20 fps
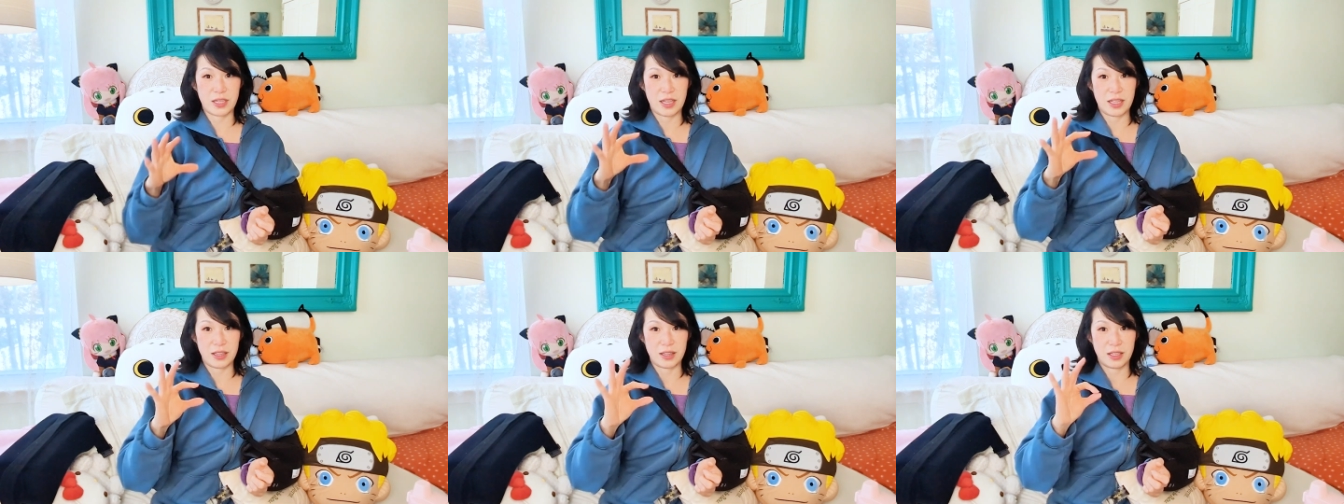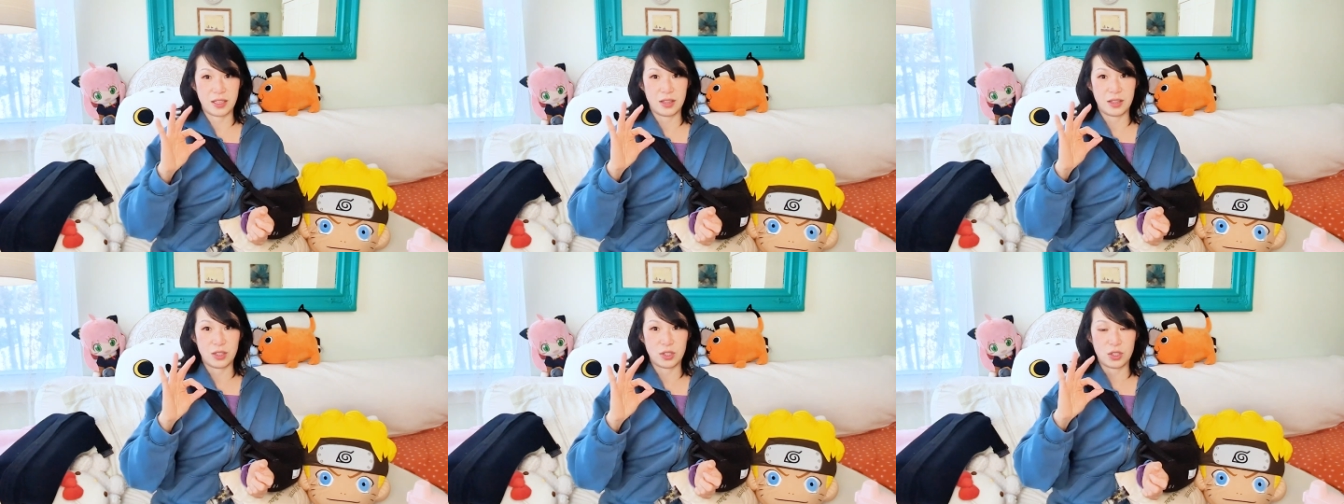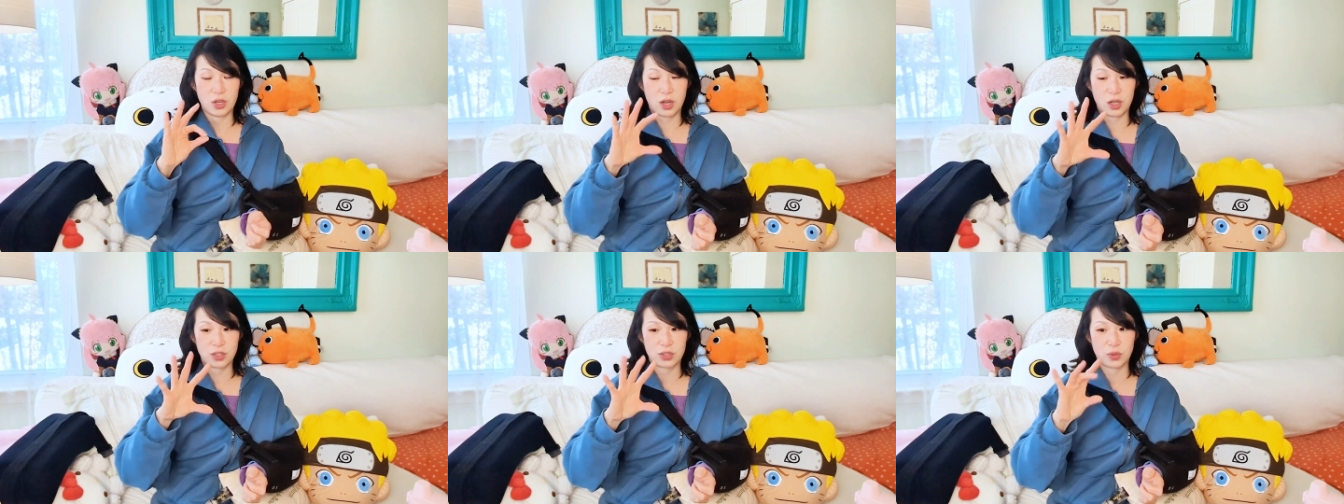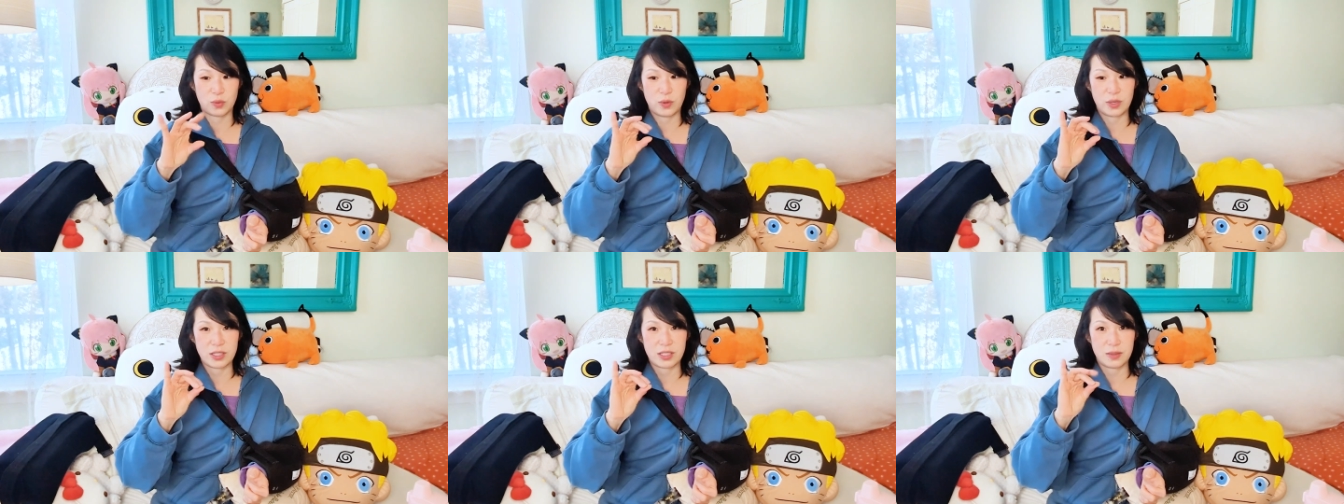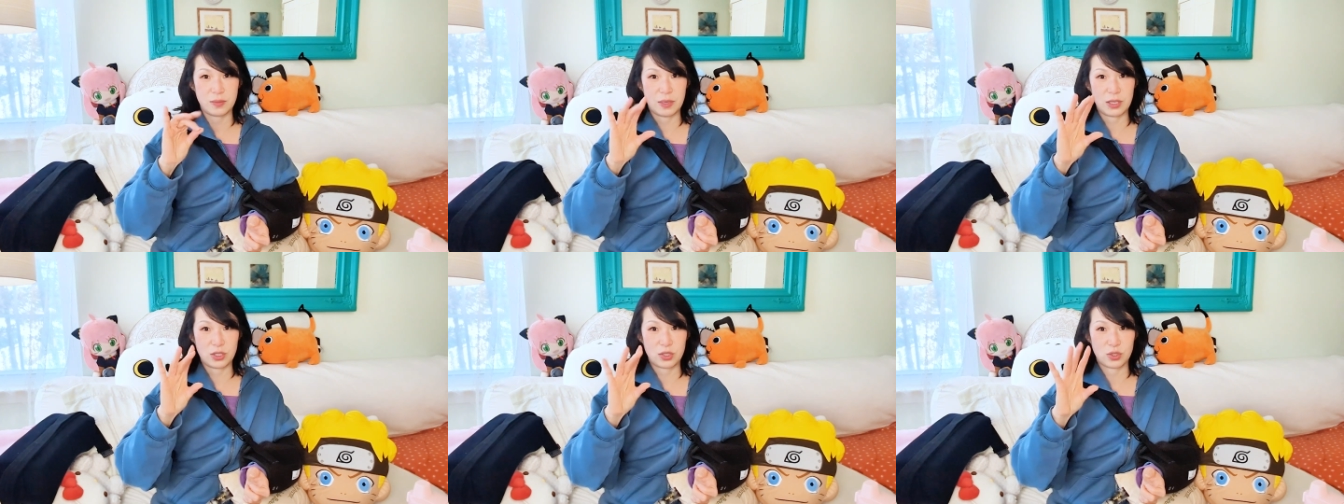and then the doctor wants
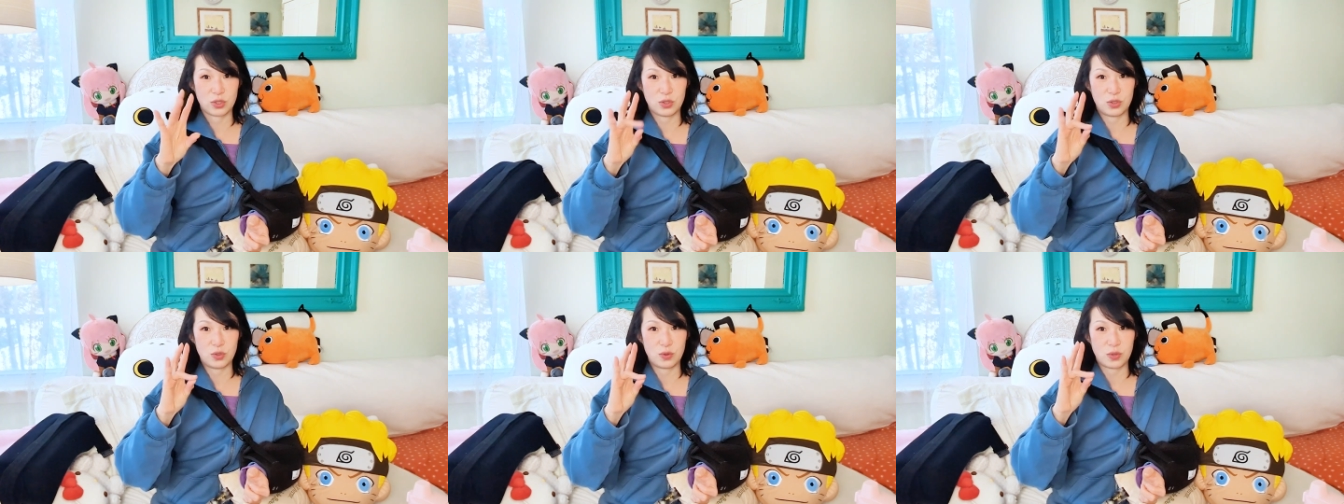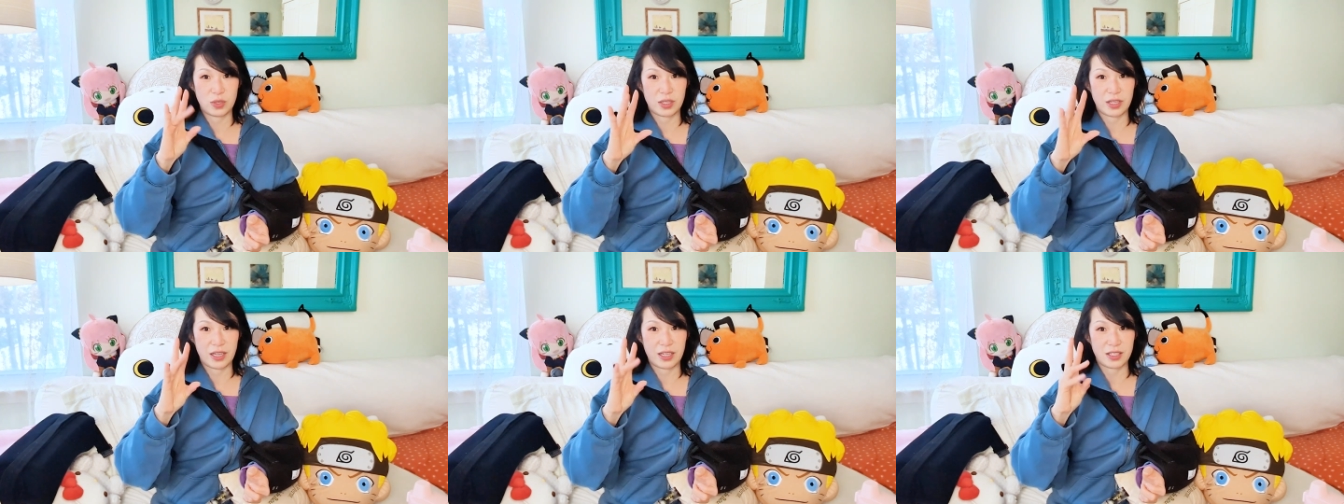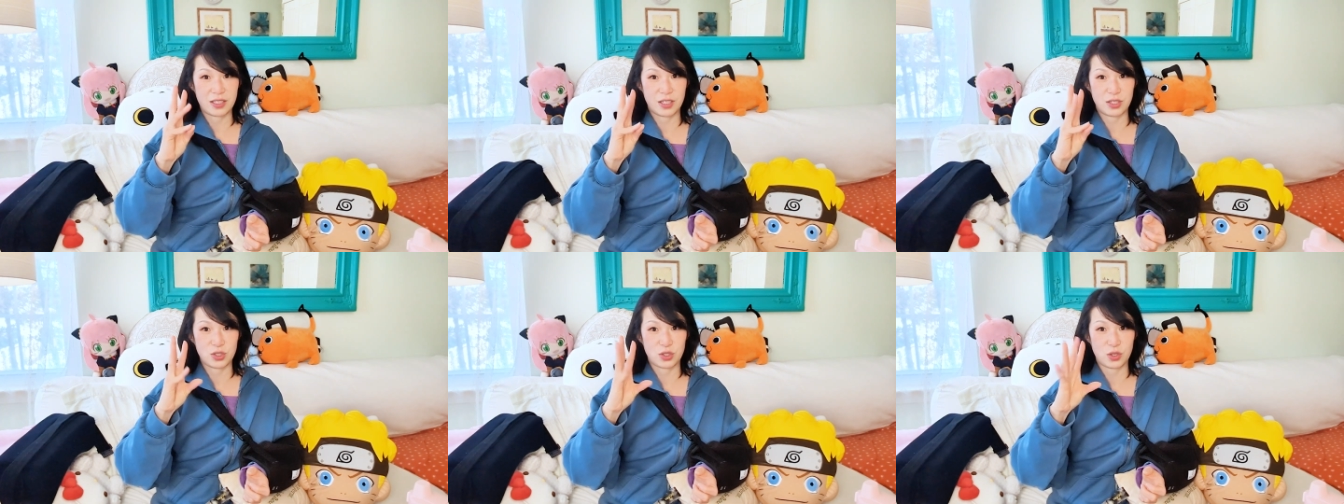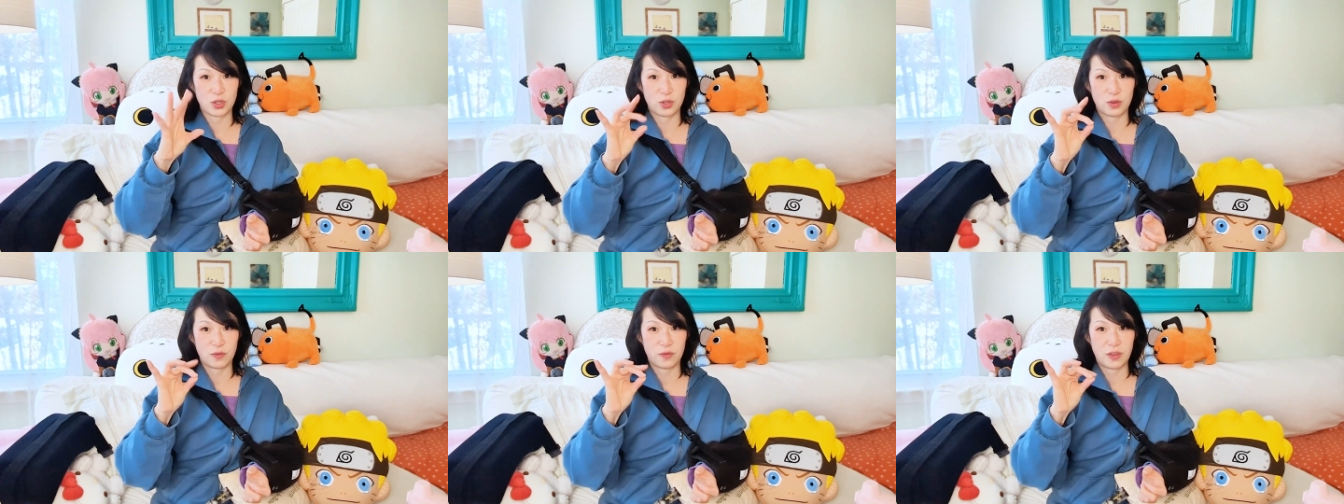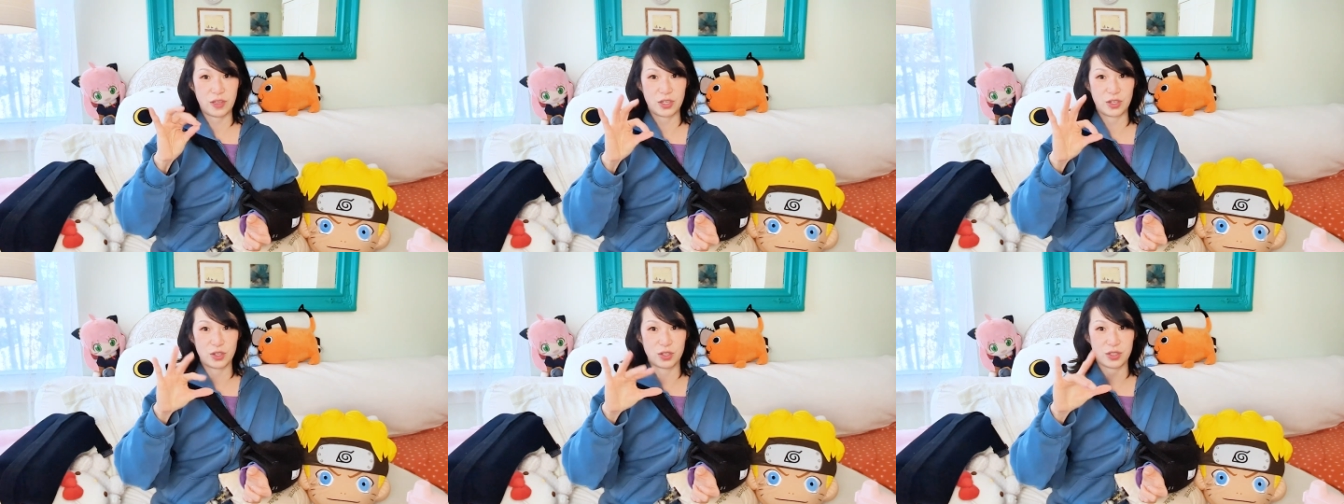to make sure you can like touch all your
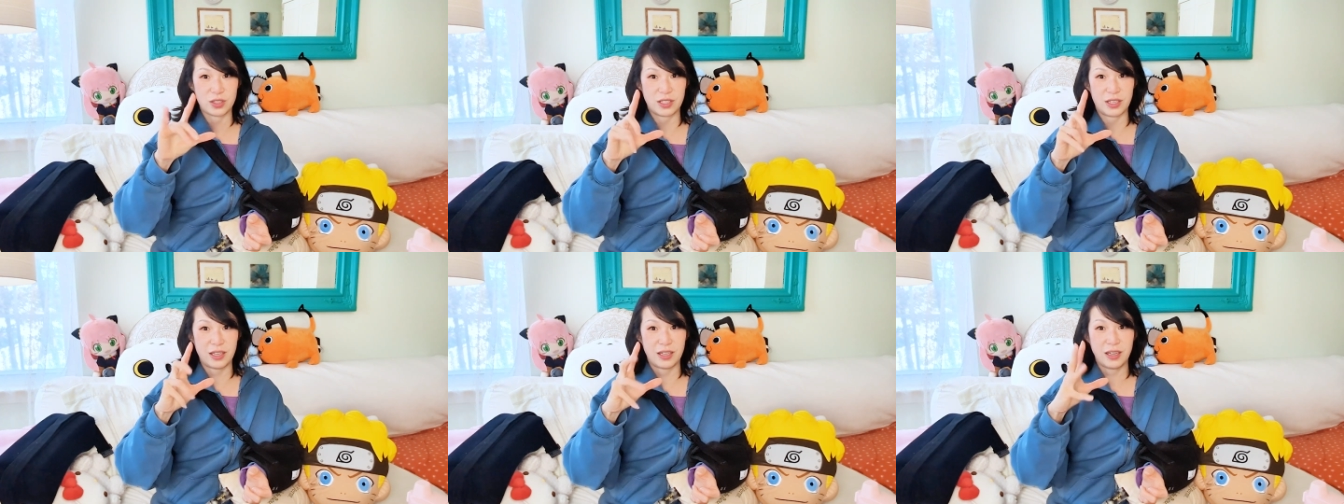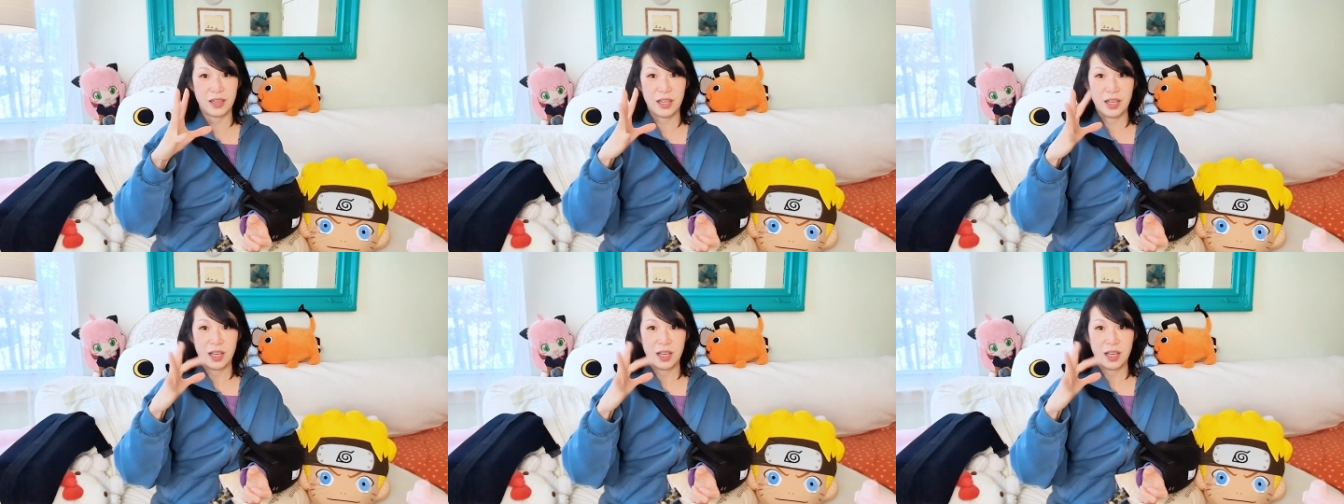fingers and